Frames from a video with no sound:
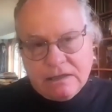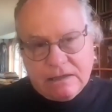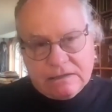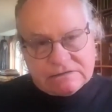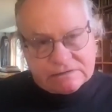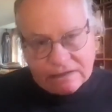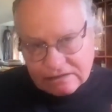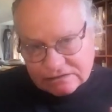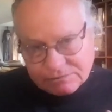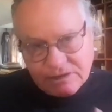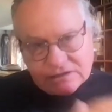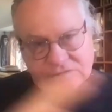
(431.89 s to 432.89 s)

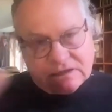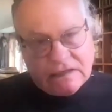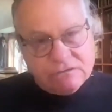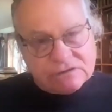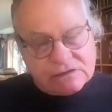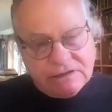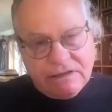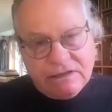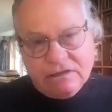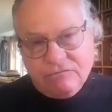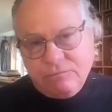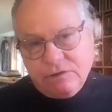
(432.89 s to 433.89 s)
Science makes a house
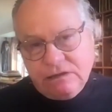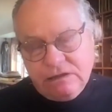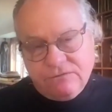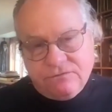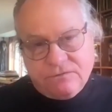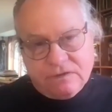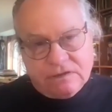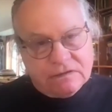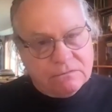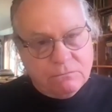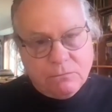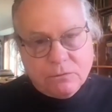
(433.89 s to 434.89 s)
cleaning of belief.
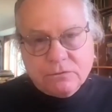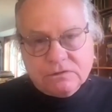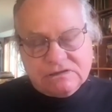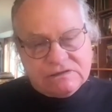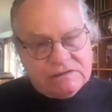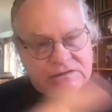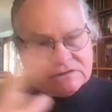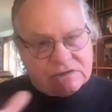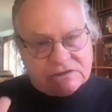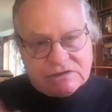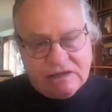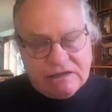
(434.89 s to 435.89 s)
The world is seen as a
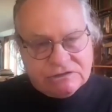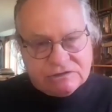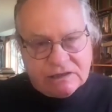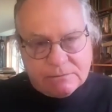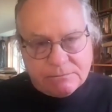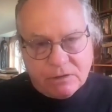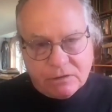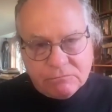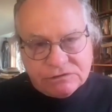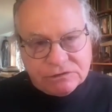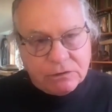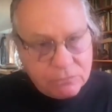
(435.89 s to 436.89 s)
stage set upon
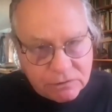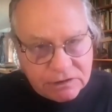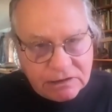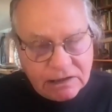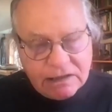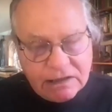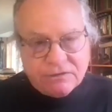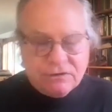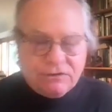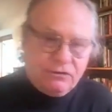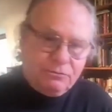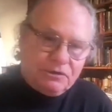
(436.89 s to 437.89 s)
which only the
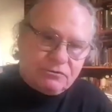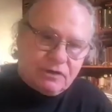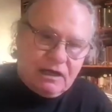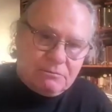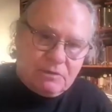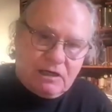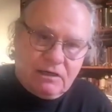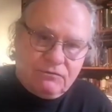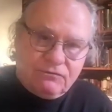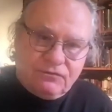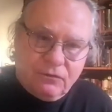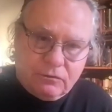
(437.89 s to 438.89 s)
human drama
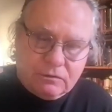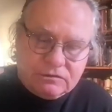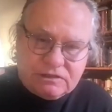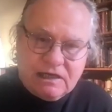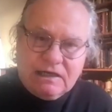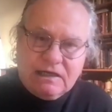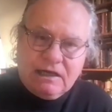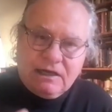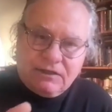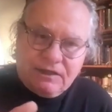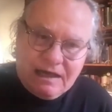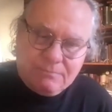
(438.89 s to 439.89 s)
unfolds.
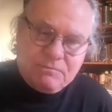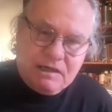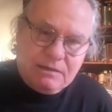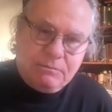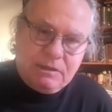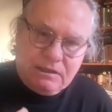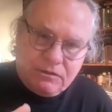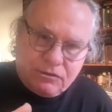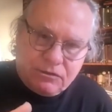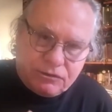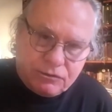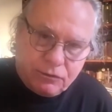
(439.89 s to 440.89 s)
That may be
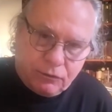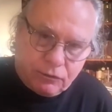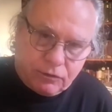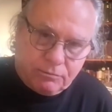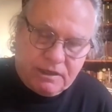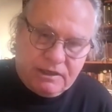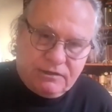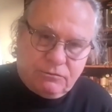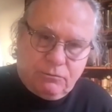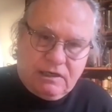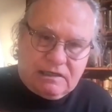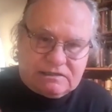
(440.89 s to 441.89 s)
the norm in the
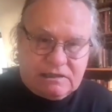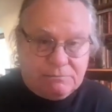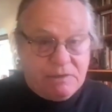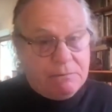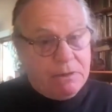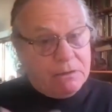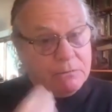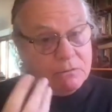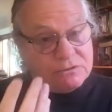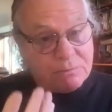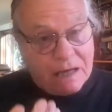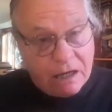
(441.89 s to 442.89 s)
West. It may be the
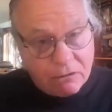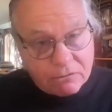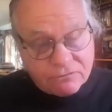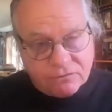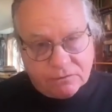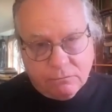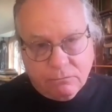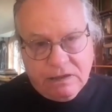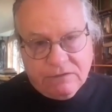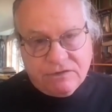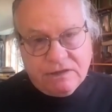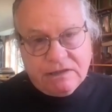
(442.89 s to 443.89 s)
most powerful way
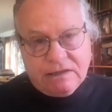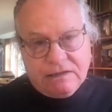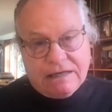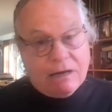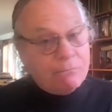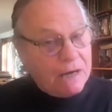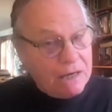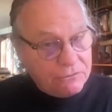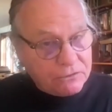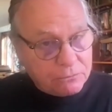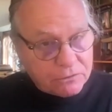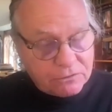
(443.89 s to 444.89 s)
of thinking around
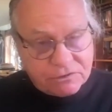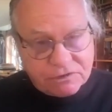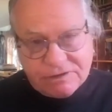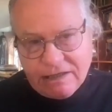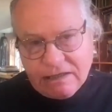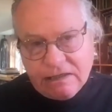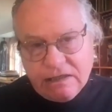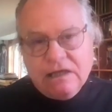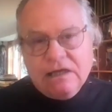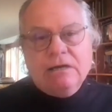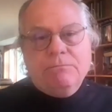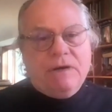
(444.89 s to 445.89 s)
the world today.
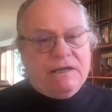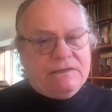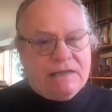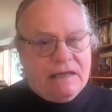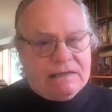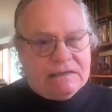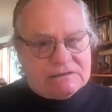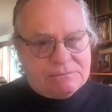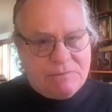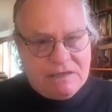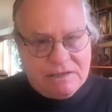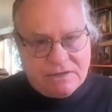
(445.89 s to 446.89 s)
But that doesn't
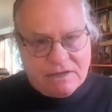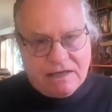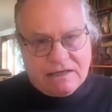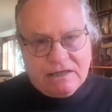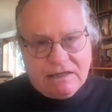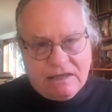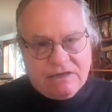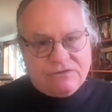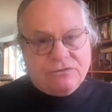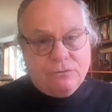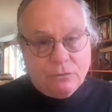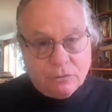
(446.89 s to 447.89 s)
mean that it
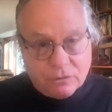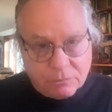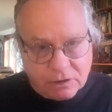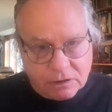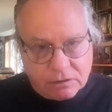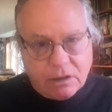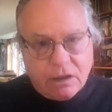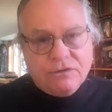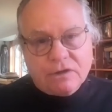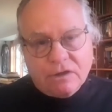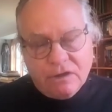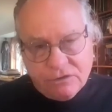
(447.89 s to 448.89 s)
is normal. On
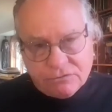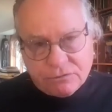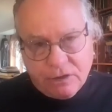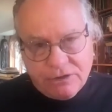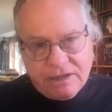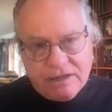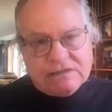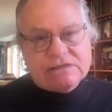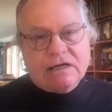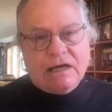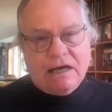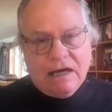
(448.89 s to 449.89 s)
the contrary, it
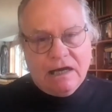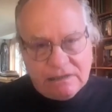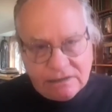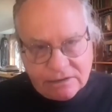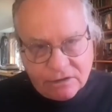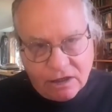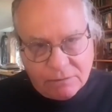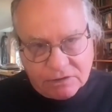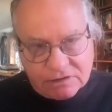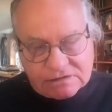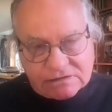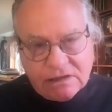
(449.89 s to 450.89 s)
is highly
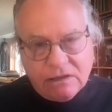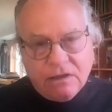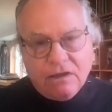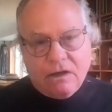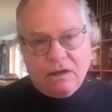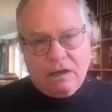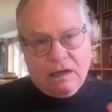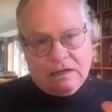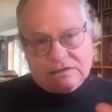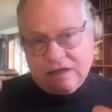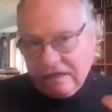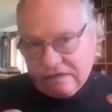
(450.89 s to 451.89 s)
anomalous.
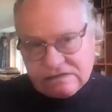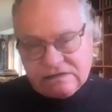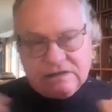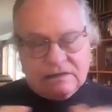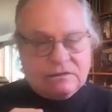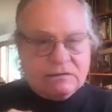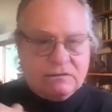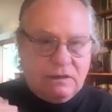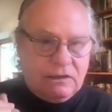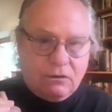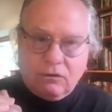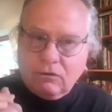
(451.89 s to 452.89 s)
As I see it,
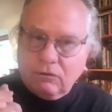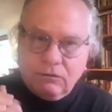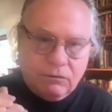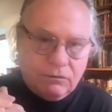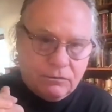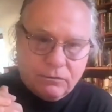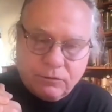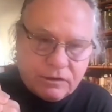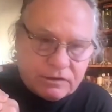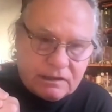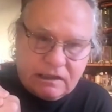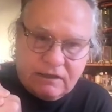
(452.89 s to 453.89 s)
in all the
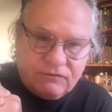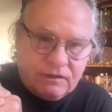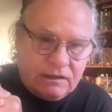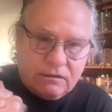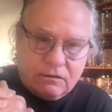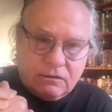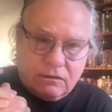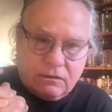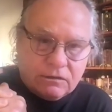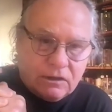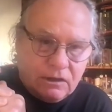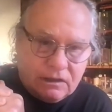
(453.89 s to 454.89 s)
work that I've done on
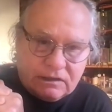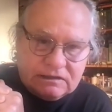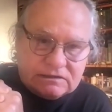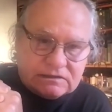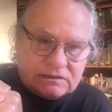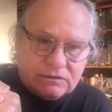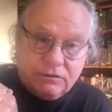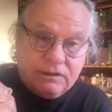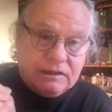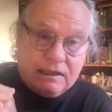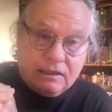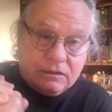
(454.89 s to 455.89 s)
all continents,
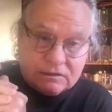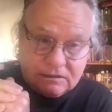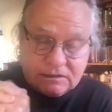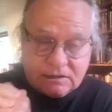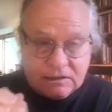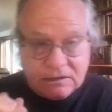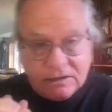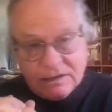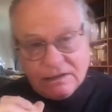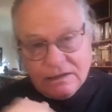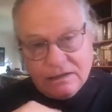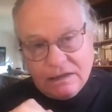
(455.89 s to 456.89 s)
including Antarctica,
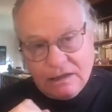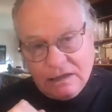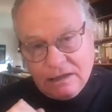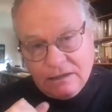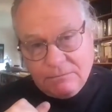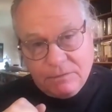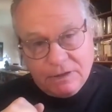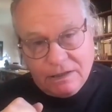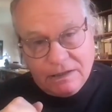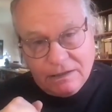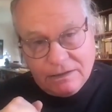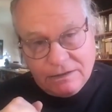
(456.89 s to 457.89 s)

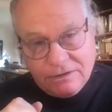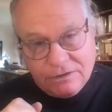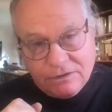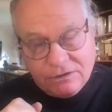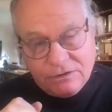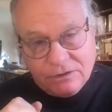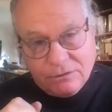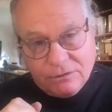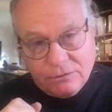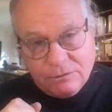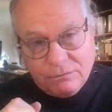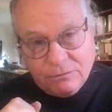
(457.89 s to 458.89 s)

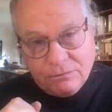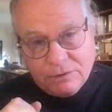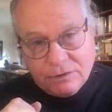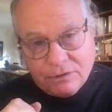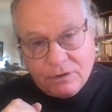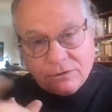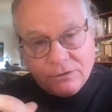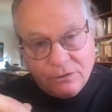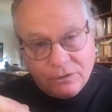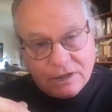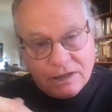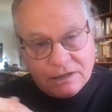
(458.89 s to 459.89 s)
where there are no
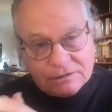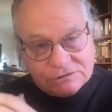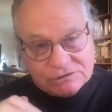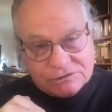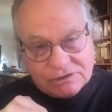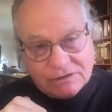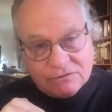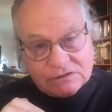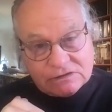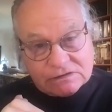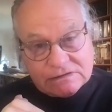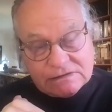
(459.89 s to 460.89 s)
cultures,
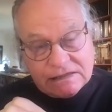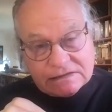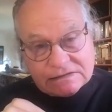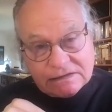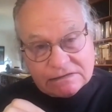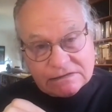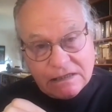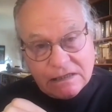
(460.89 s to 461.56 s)
obviously, in that sense,